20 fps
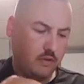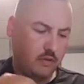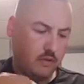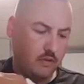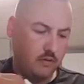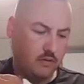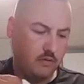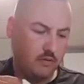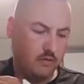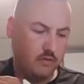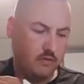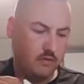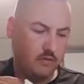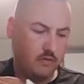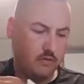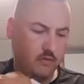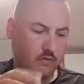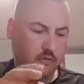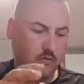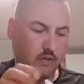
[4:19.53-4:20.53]

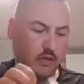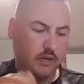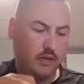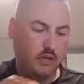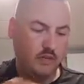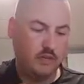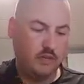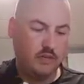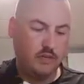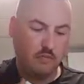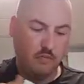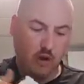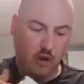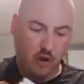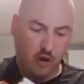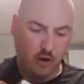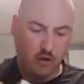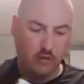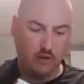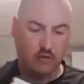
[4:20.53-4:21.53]
So here's some
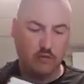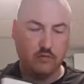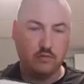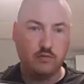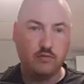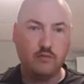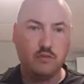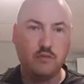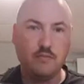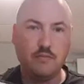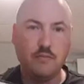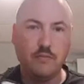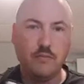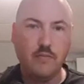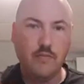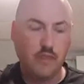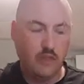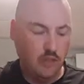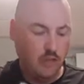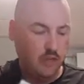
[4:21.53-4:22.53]
articles
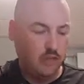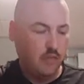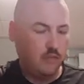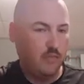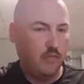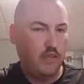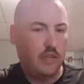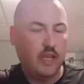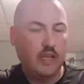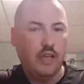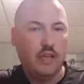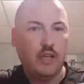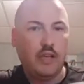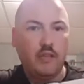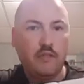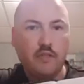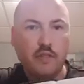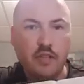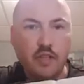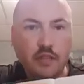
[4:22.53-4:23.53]
in the beginning
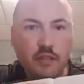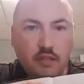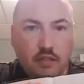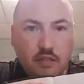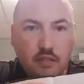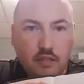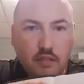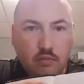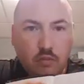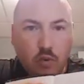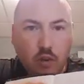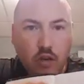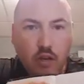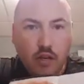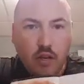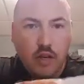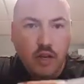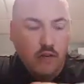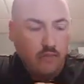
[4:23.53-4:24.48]
of this. It's what